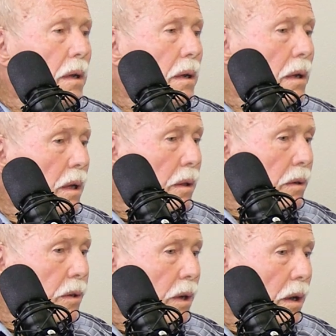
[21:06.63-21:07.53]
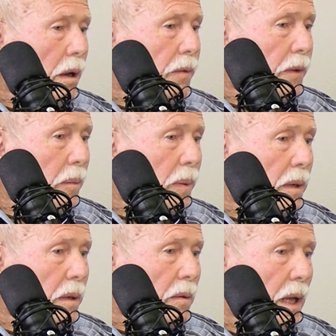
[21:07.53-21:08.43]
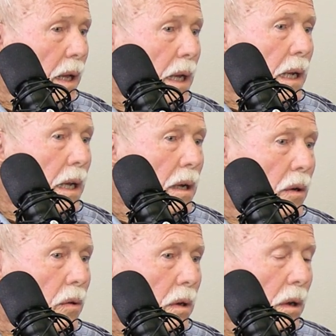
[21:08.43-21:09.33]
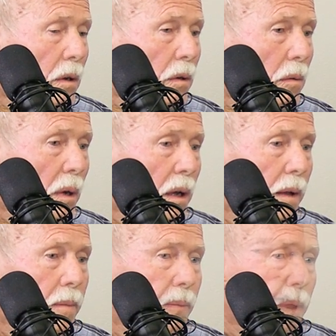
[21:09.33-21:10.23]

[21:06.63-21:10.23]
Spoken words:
another sheriff up in Ada, Oklahoma.